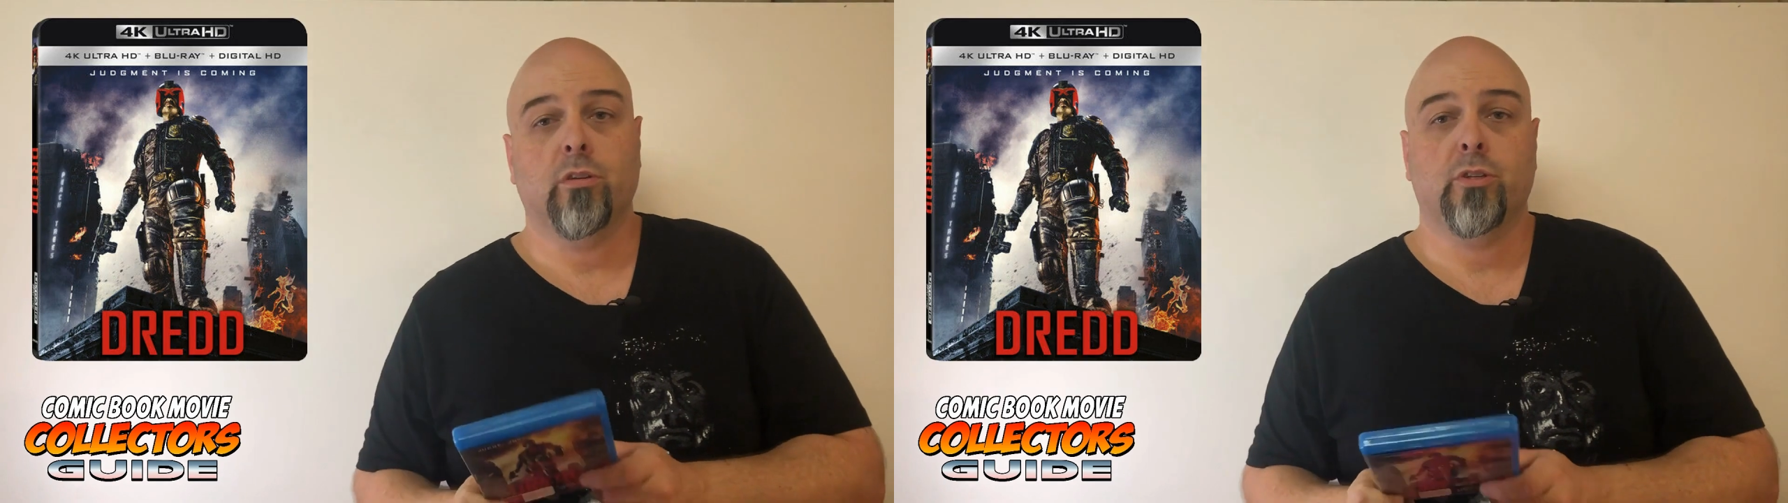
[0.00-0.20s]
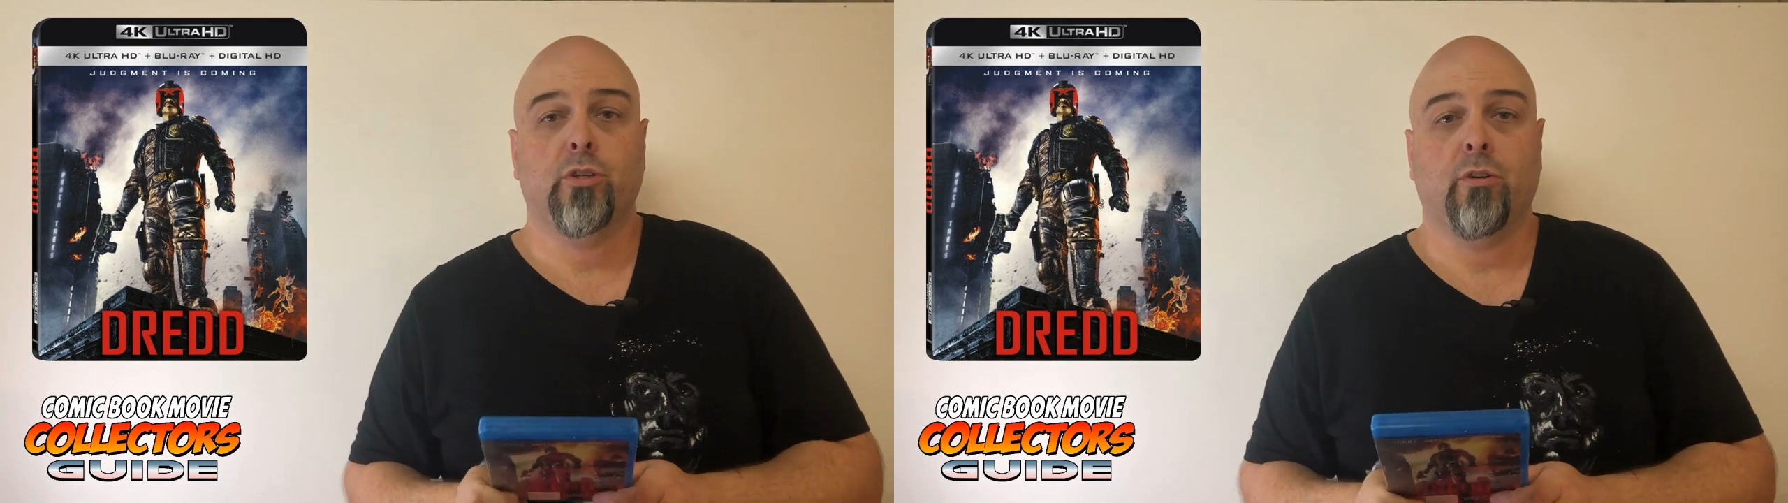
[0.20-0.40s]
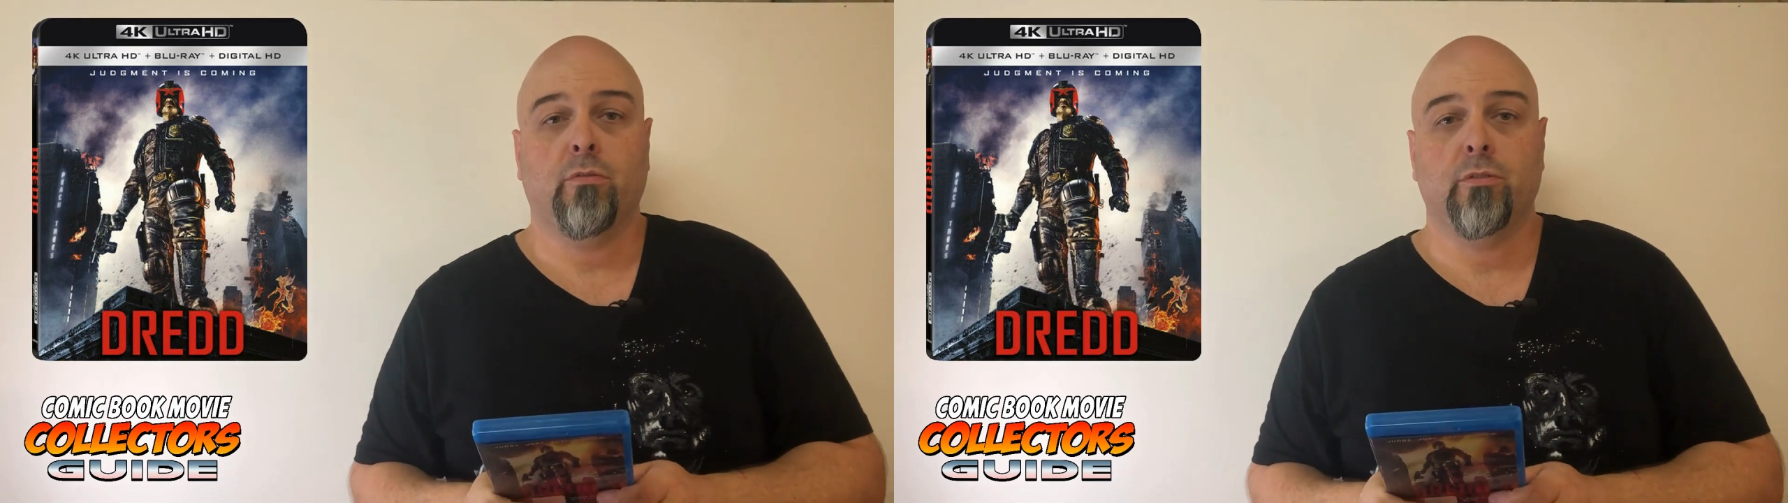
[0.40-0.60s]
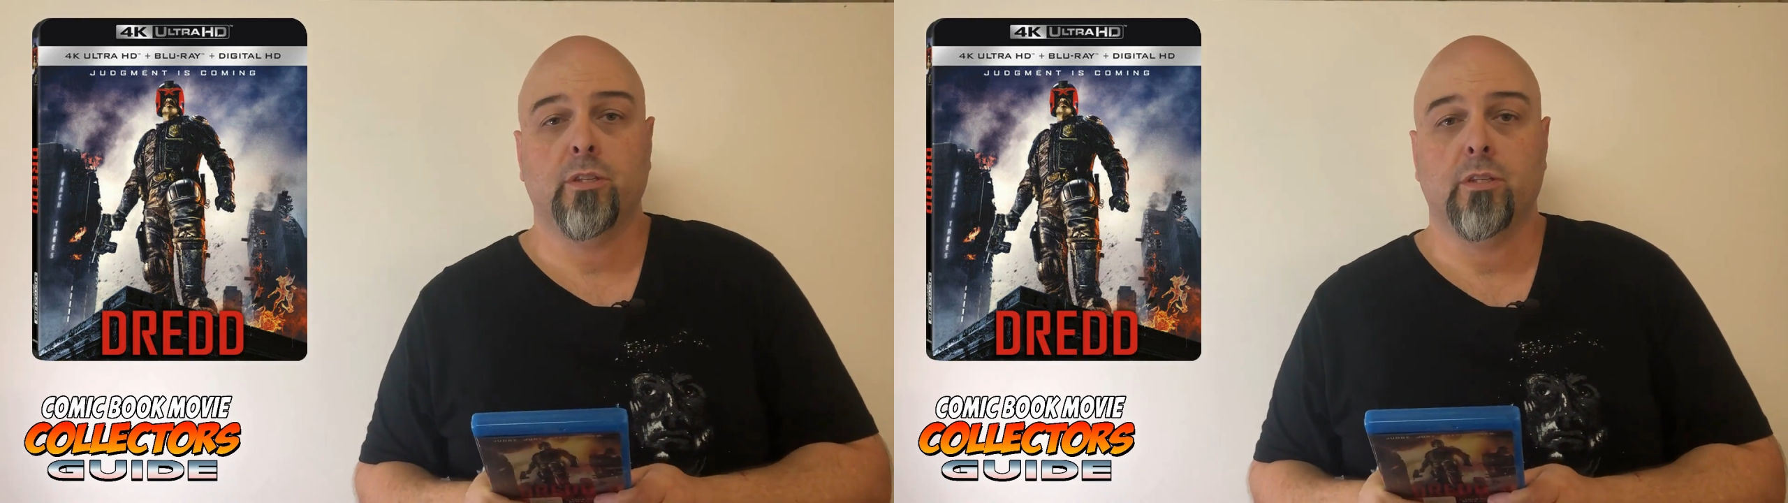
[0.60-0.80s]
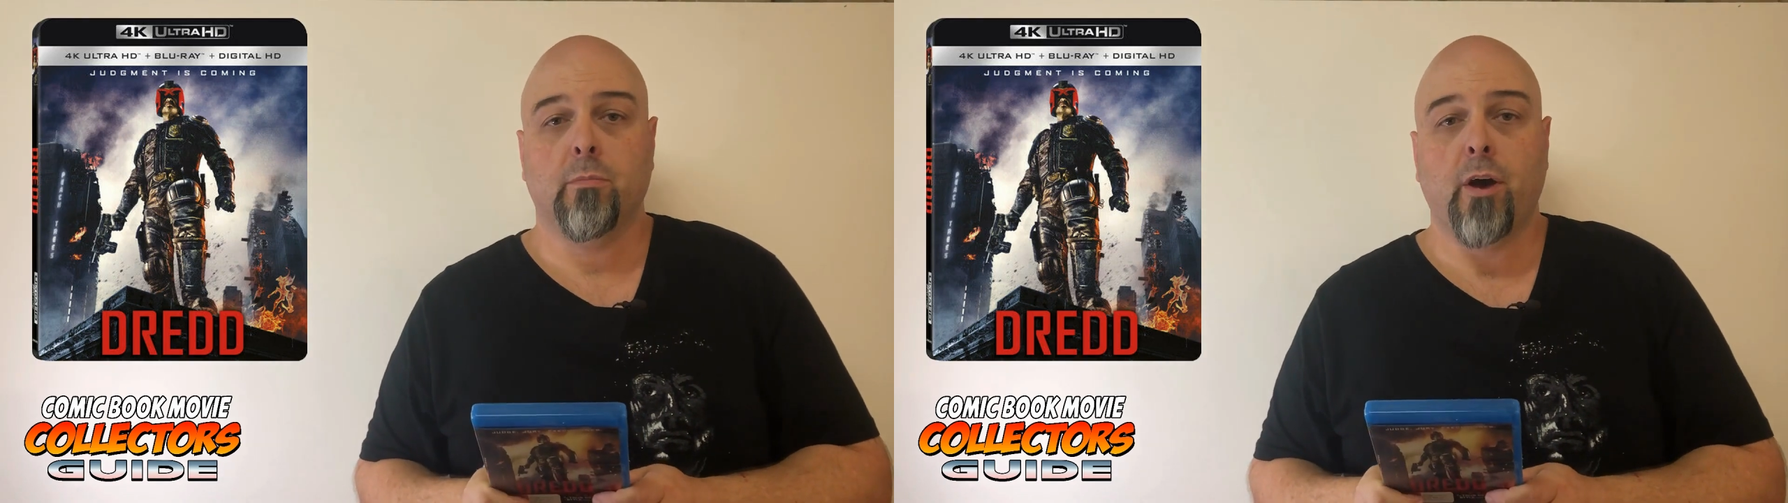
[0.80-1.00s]
the shelf, which
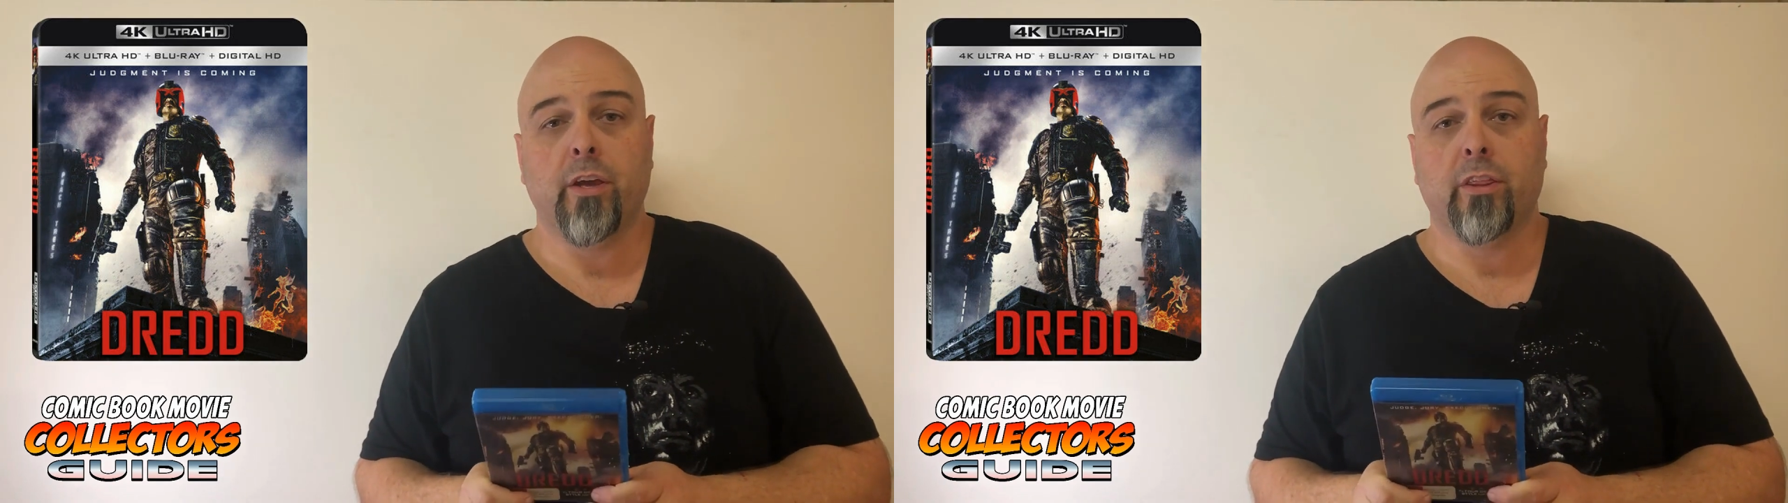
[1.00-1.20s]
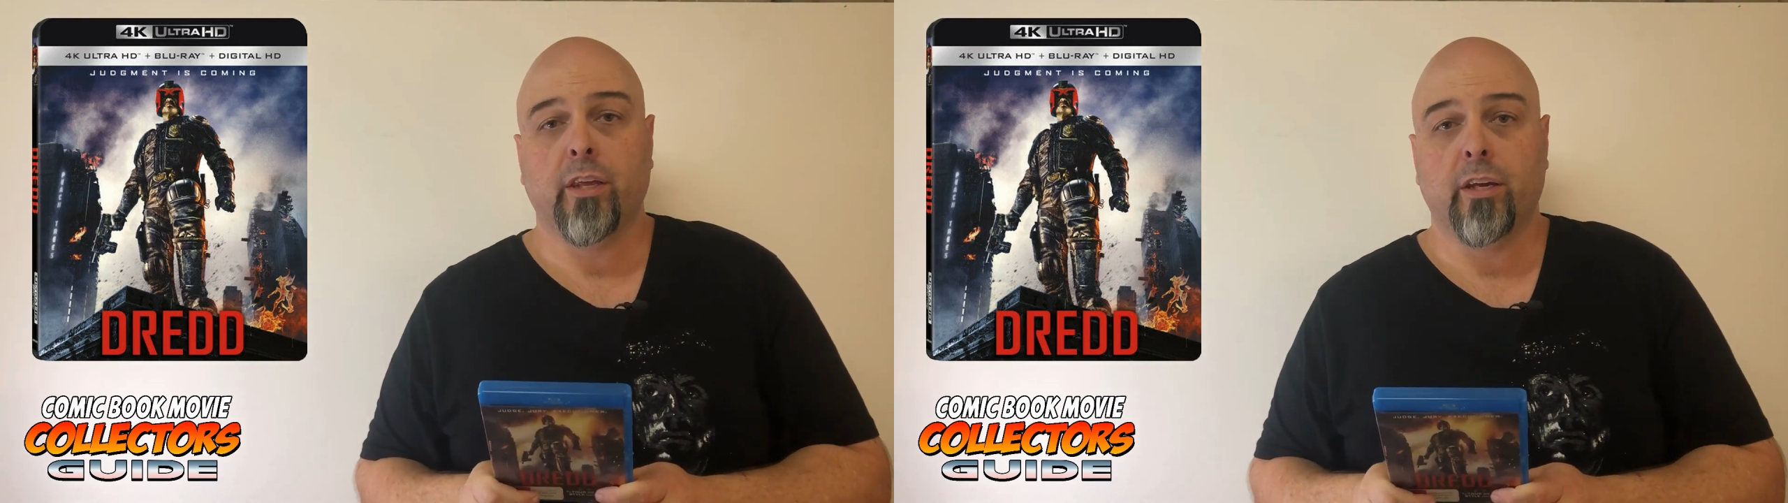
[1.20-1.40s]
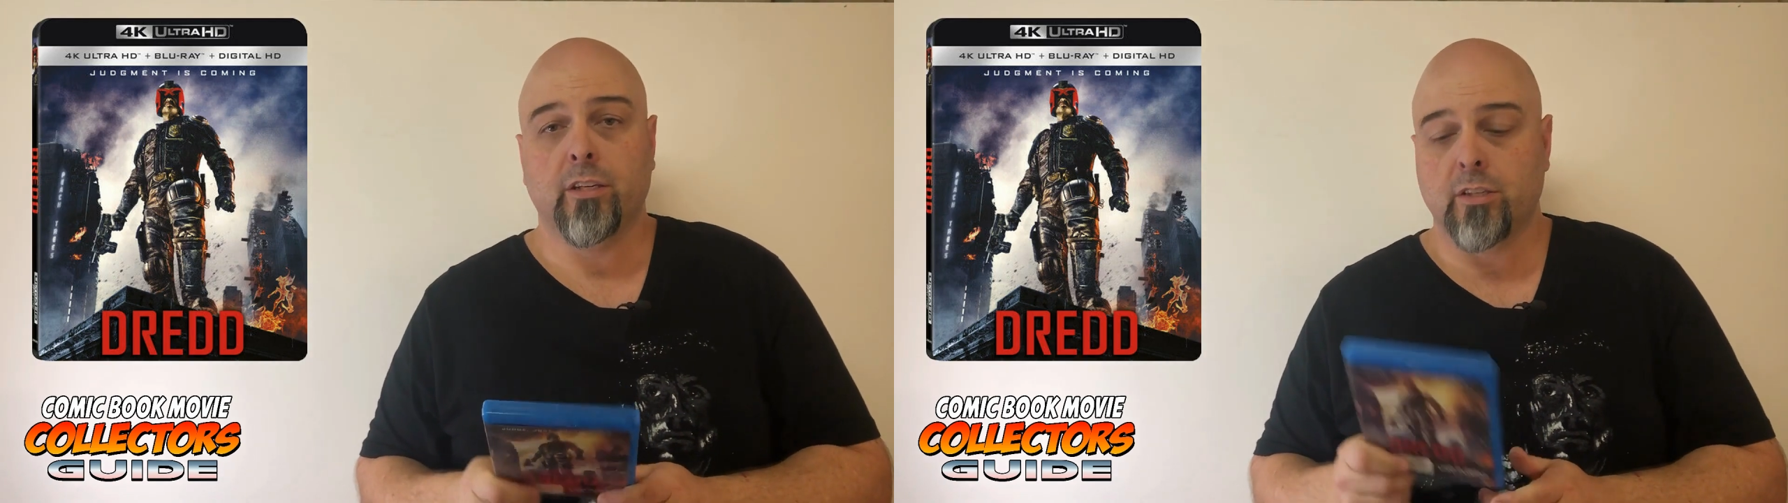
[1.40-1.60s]
is the main thing.